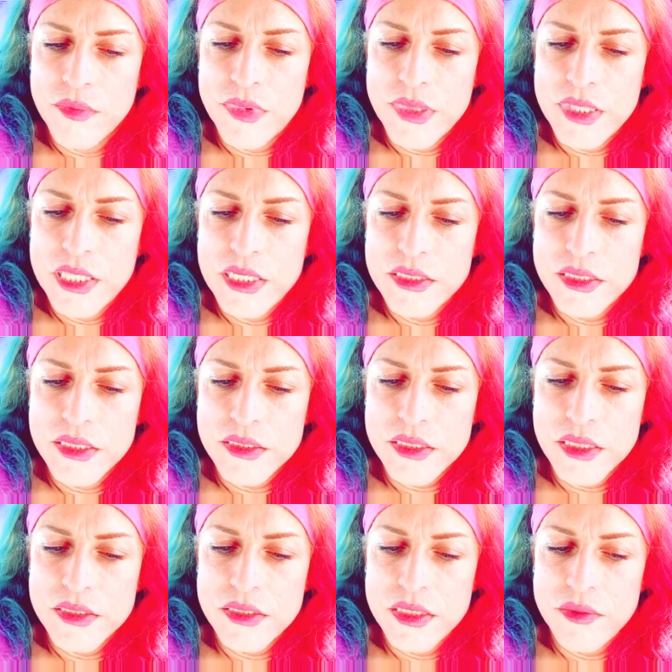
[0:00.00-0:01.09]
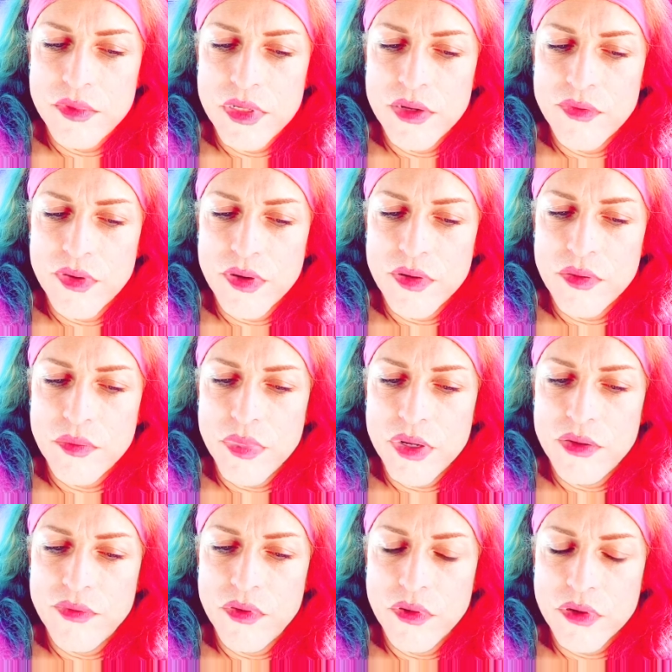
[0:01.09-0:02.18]
these things can seem different, but
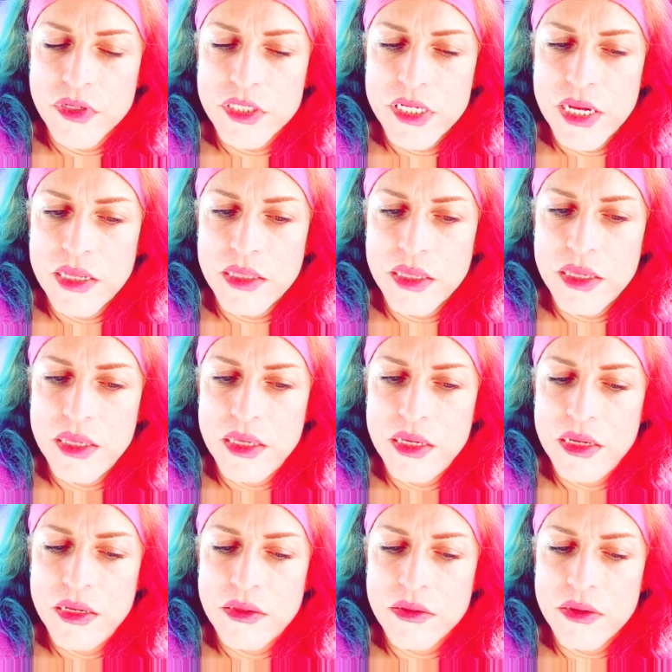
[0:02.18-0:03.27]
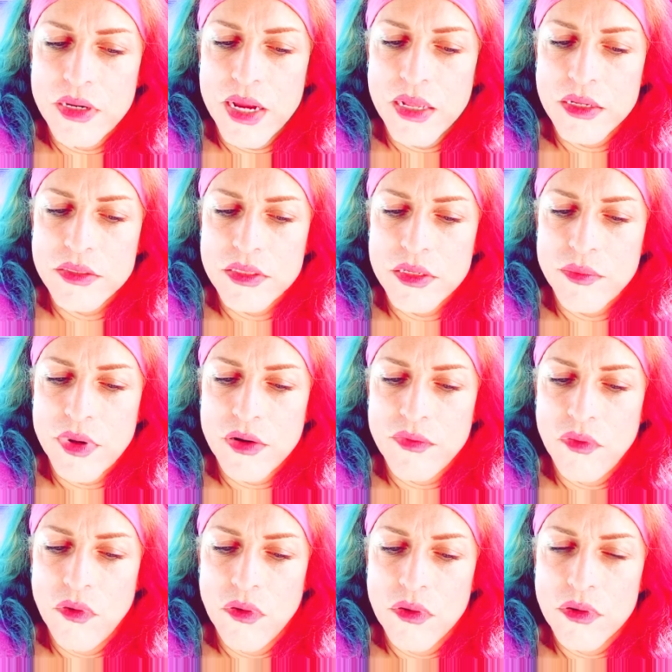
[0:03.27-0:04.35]
if you understand the key to analogy and
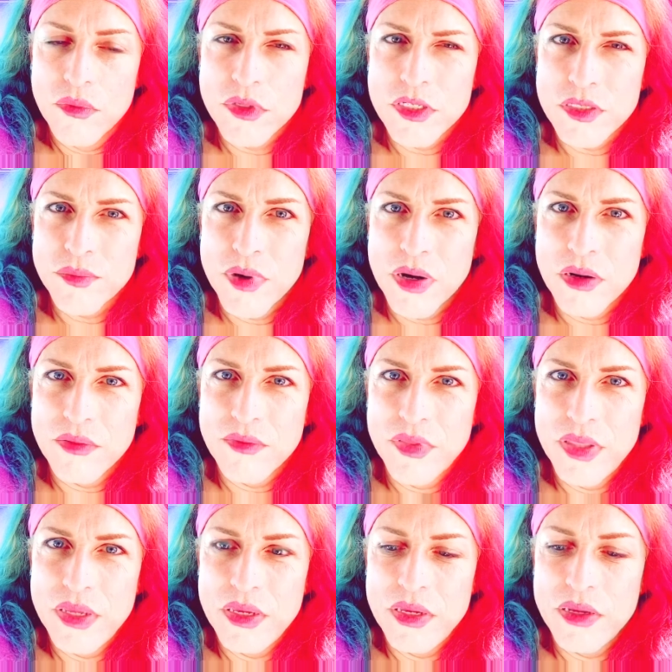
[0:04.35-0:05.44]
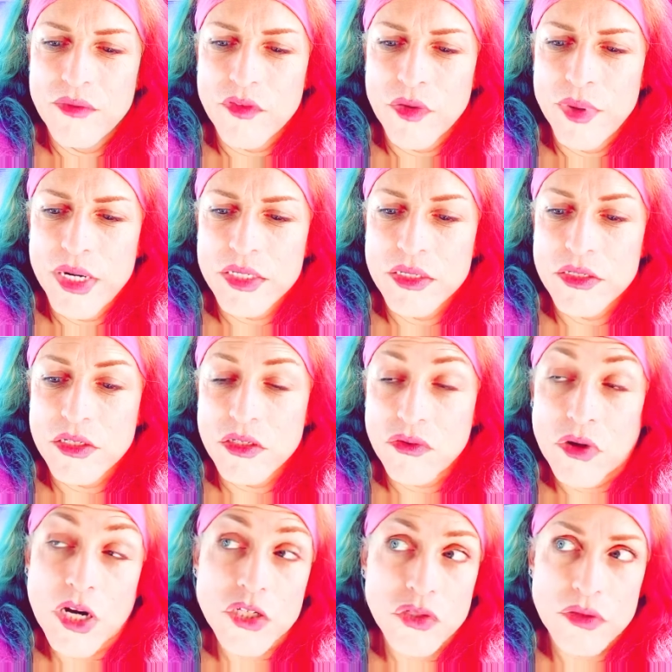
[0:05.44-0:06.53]
metaphor, which is part of the information
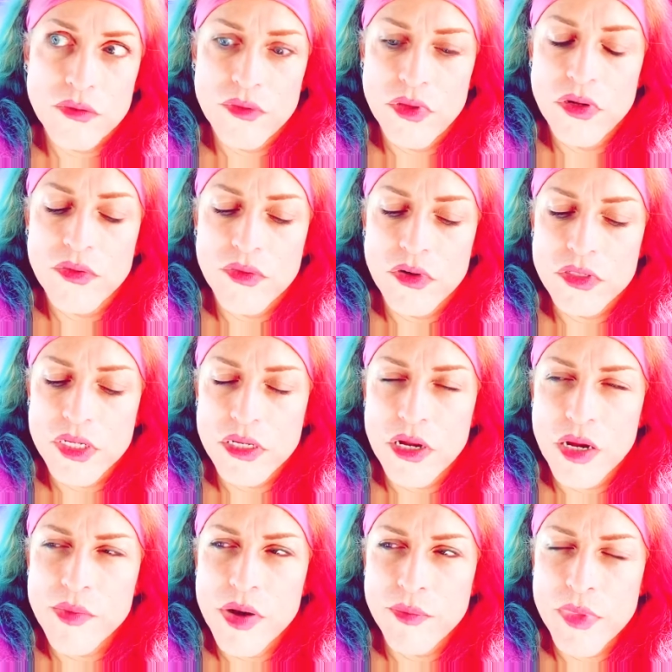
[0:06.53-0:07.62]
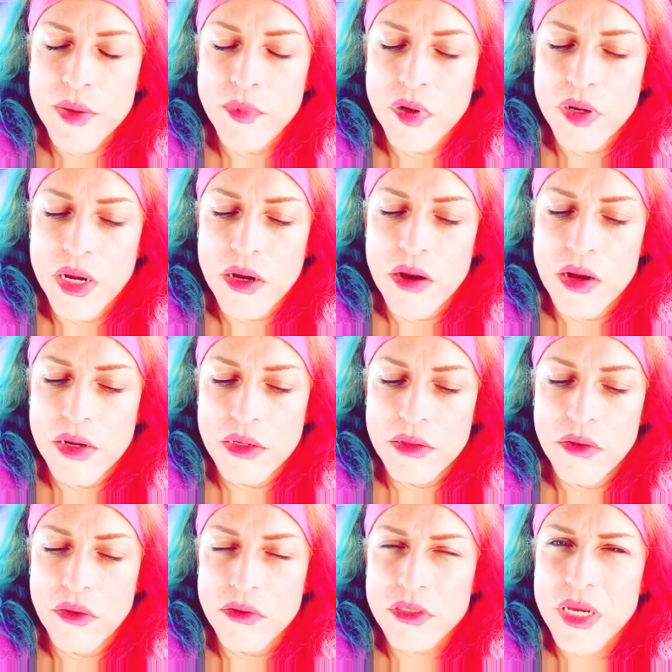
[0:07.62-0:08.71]
structure of the universe I talk about in my book, I call it a
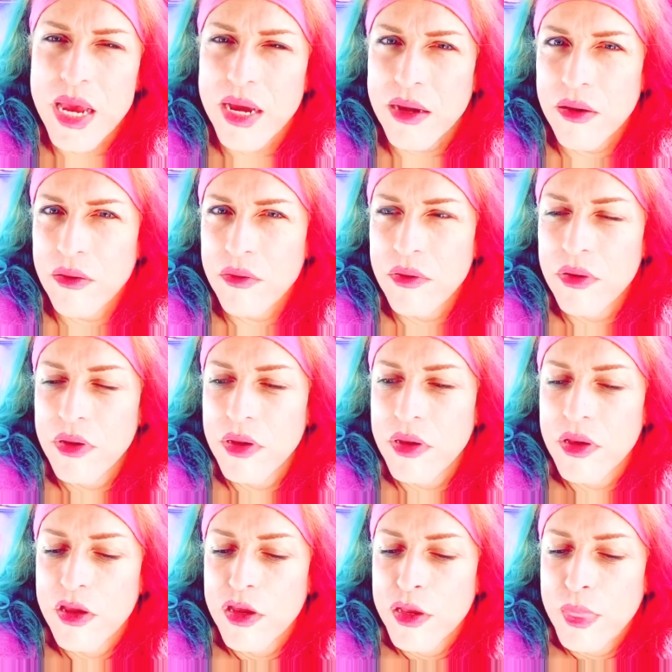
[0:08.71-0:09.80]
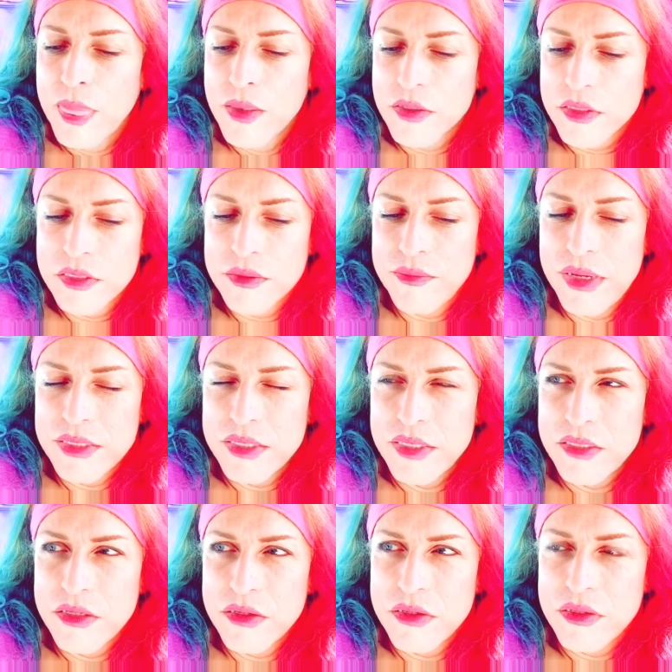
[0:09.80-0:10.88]
logos echo, just because it makes it
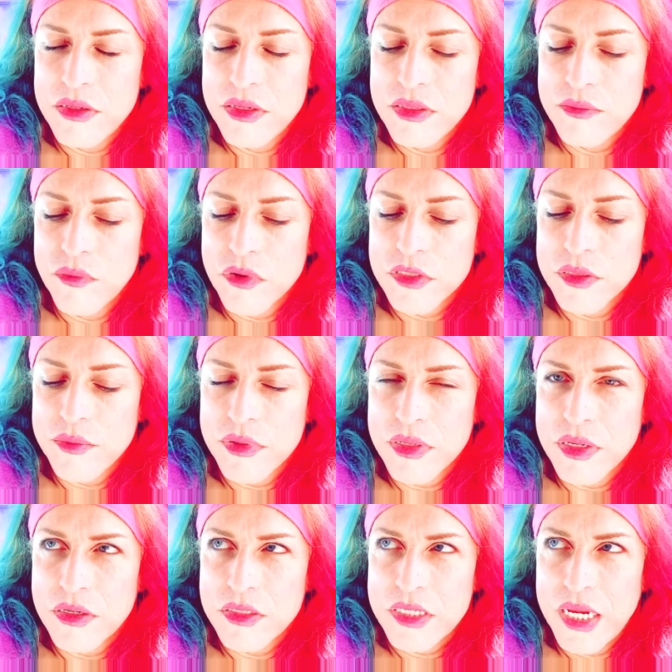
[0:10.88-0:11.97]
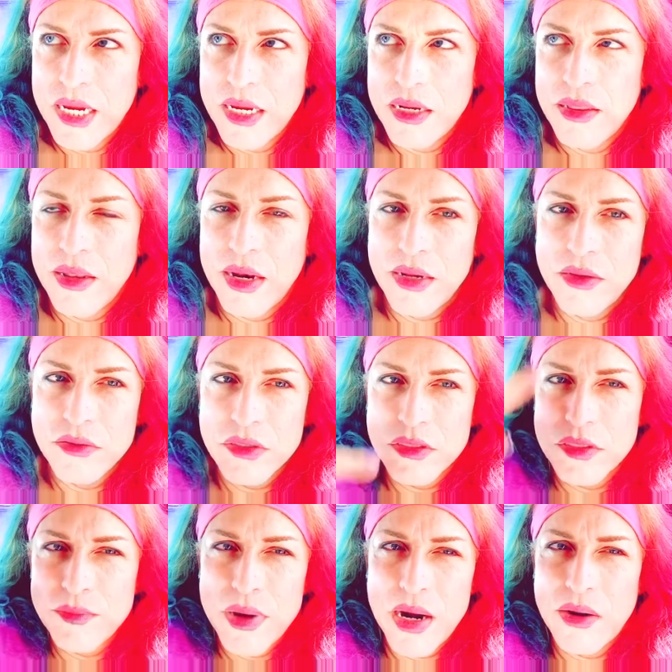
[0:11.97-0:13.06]
more simple to understand. And then I use a
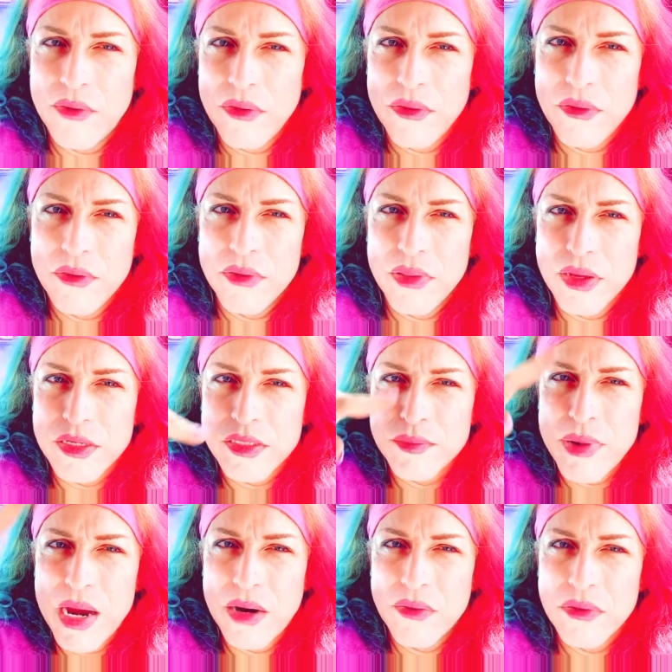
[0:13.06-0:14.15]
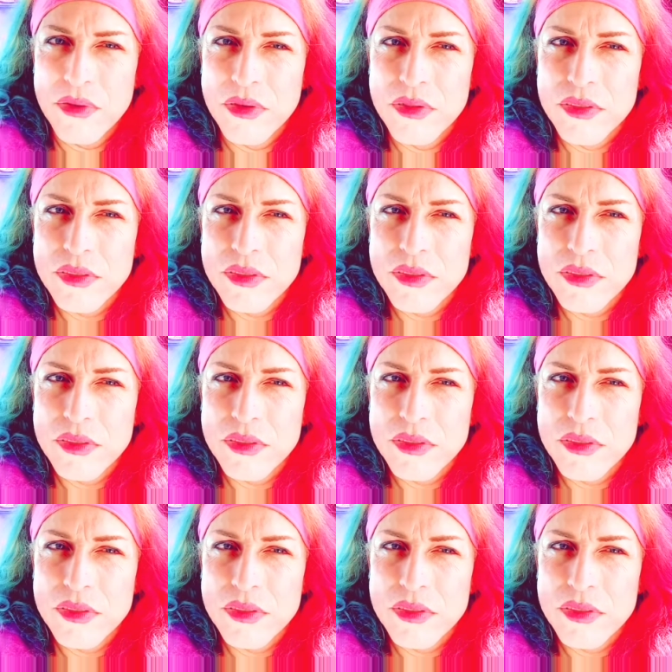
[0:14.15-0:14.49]
spiral, like spirals,